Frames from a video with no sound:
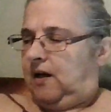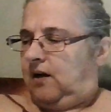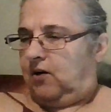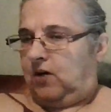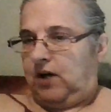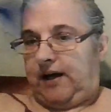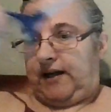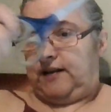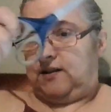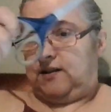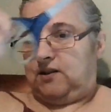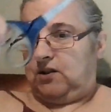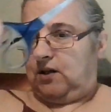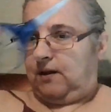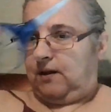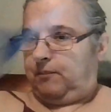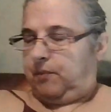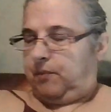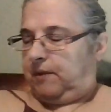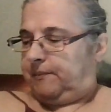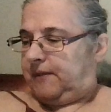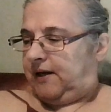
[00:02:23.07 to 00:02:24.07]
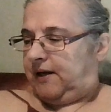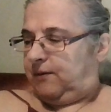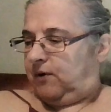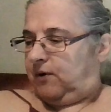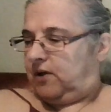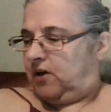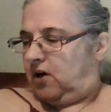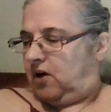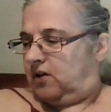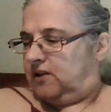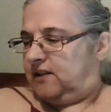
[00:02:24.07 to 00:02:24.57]
Okay, so I put my
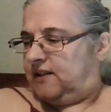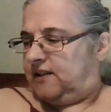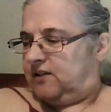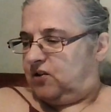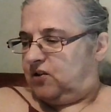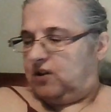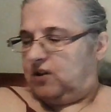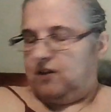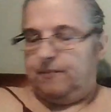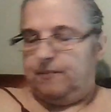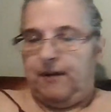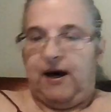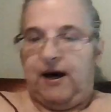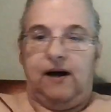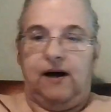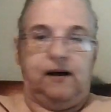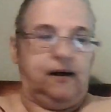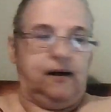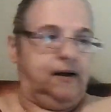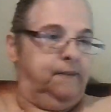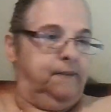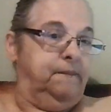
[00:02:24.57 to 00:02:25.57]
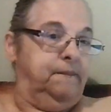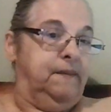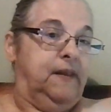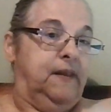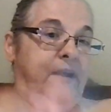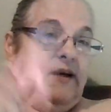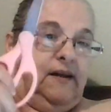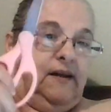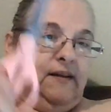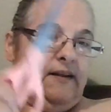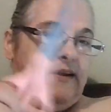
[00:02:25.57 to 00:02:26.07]
yarn scissors back.
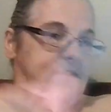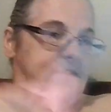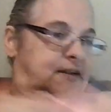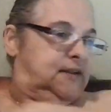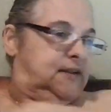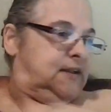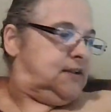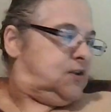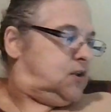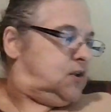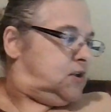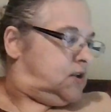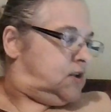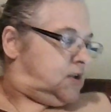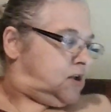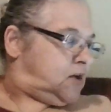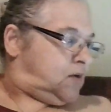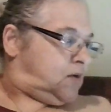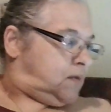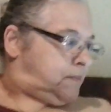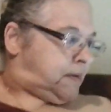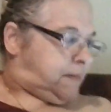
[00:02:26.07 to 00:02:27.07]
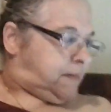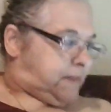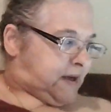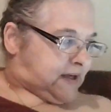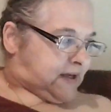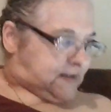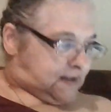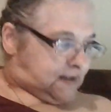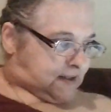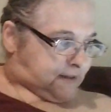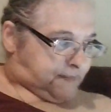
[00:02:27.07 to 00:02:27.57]
These scissors go in my
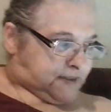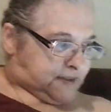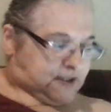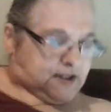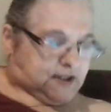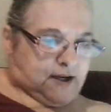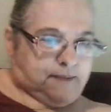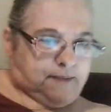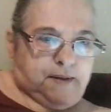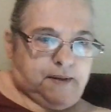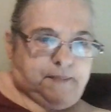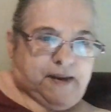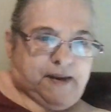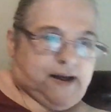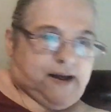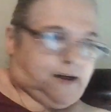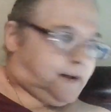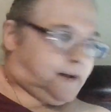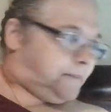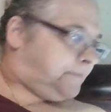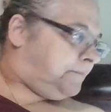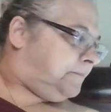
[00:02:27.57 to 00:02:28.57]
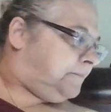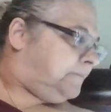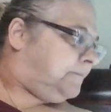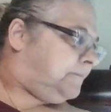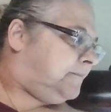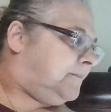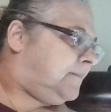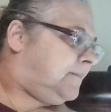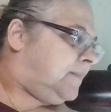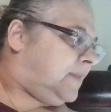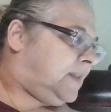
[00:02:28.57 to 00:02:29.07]
basket beside my bed.
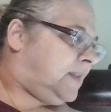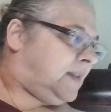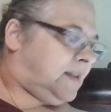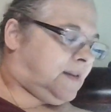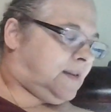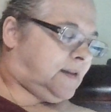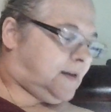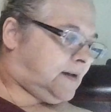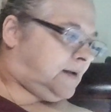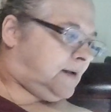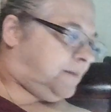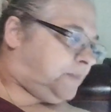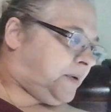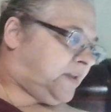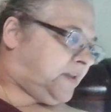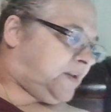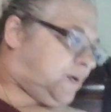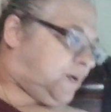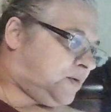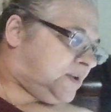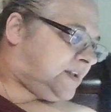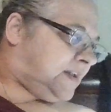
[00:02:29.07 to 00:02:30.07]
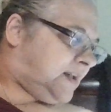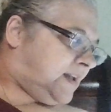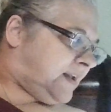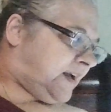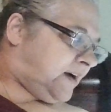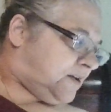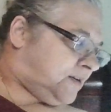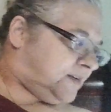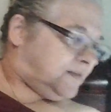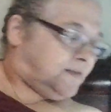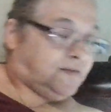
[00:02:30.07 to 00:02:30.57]
I put those in
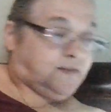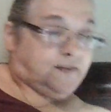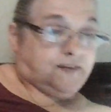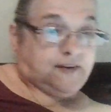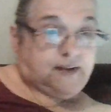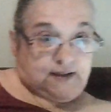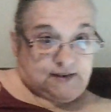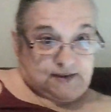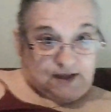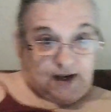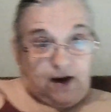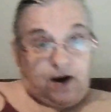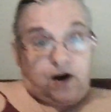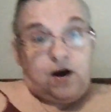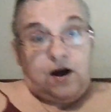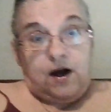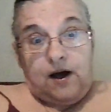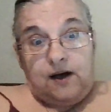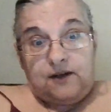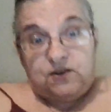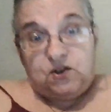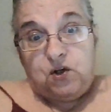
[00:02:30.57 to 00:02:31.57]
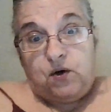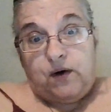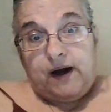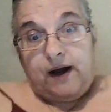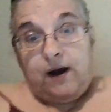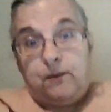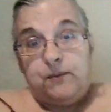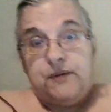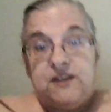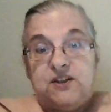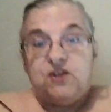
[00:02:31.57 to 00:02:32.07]
there. Uh, so I
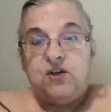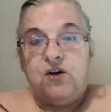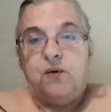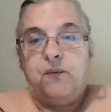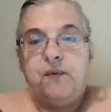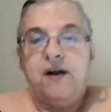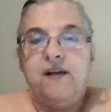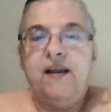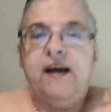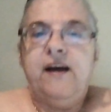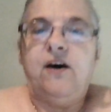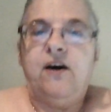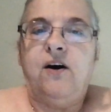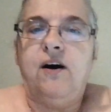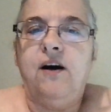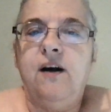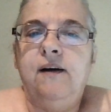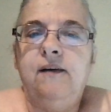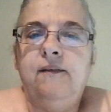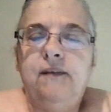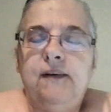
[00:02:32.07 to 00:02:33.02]
always know where they are